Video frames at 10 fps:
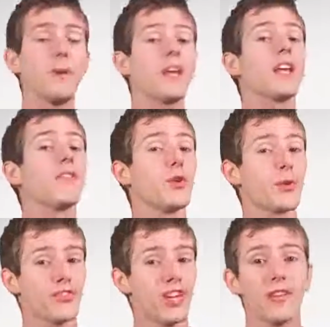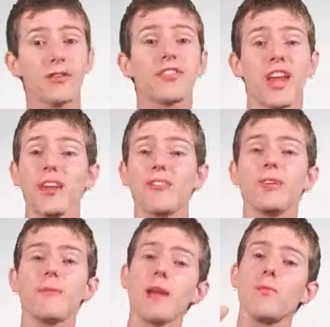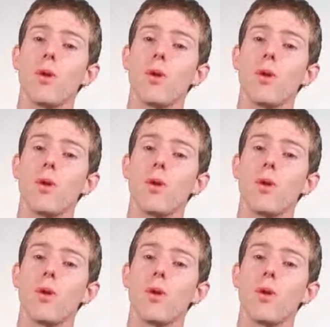Speaking of newer standards, HDMI